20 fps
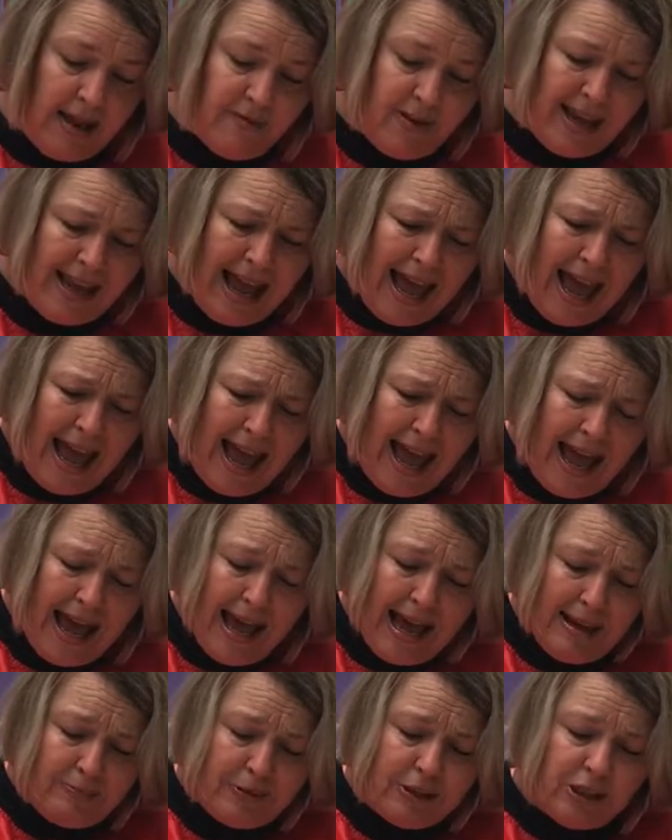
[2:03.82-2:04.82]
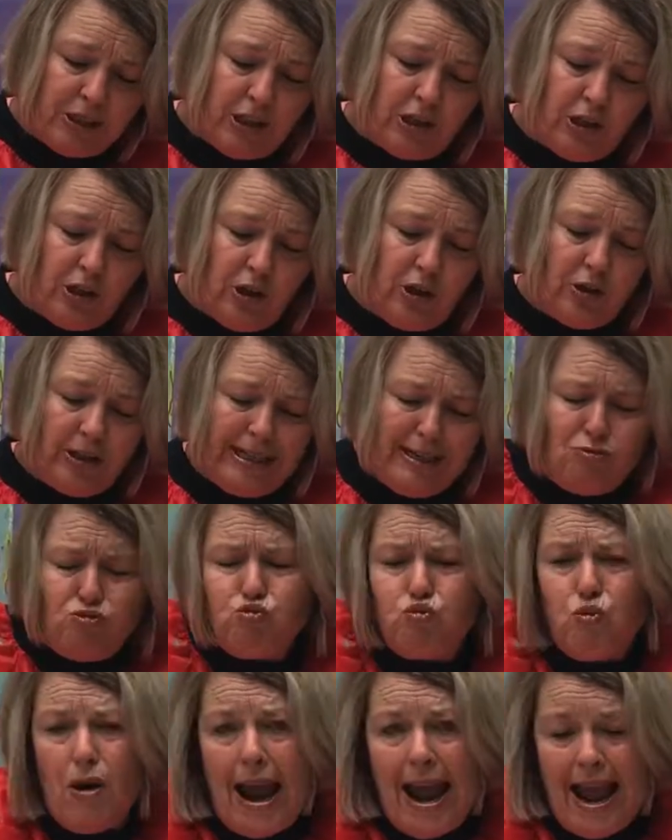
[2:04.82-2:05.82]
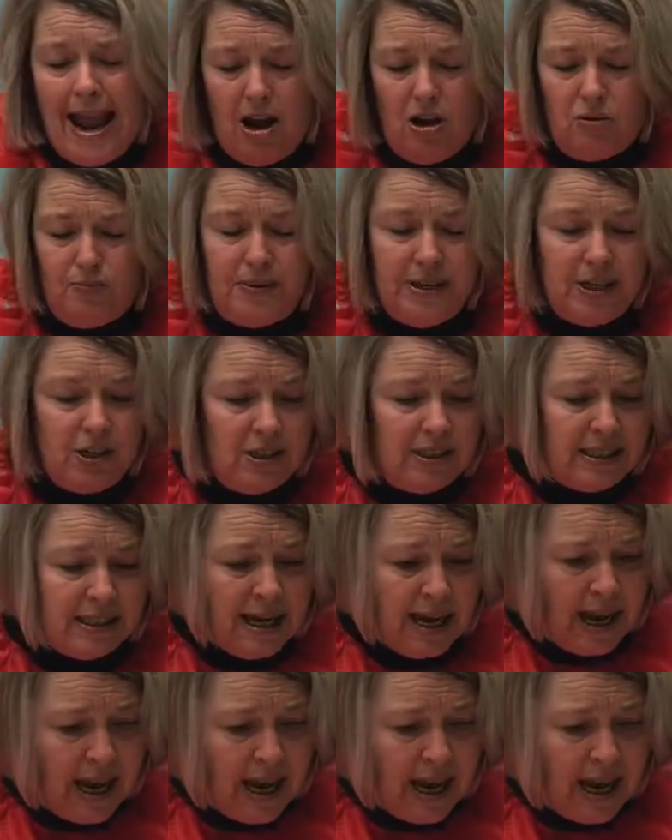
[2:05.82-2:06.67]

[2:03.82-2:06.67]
it absolutely round, because